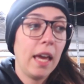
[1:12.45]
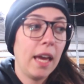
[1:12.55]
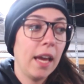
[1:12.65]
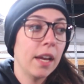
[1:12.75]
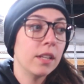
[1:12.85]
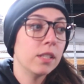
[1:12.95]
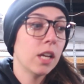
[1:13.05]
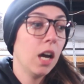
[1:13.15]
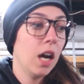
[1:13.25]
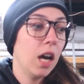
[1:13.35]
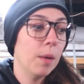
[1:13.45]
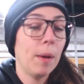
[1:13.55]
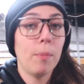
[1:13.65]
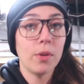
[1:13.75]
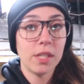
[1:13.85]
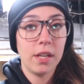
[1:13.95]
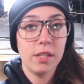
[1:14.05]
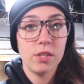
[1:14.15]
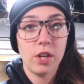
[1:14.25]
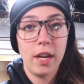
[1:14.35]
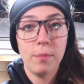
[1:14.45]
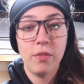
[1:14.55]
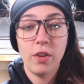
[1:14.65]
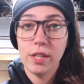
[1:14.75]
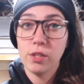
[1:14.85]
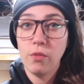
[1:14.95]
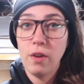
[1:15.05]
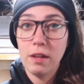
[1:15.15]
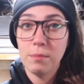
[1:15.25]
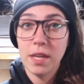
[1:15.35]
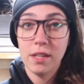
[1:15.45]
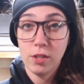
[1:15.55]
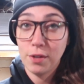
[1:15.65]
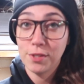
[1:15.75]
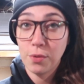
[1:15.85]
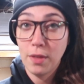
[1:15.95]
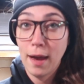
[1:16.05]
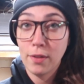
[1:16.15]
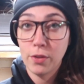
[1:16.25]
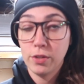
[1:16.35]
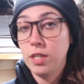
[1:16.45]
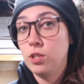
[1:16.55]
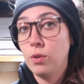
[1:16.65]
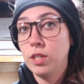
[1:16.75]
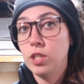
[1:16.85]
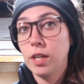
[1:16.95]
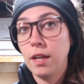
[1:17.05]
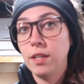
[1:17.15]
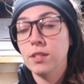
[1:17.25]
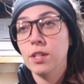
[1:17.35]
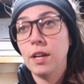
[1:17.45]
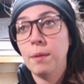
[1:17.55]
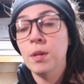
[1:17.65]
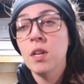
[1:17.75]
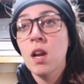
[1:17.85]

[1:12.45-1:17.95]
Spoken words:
And I post on Instagram. If you guys don't follow me, it's also that 1320 chick on Instagram.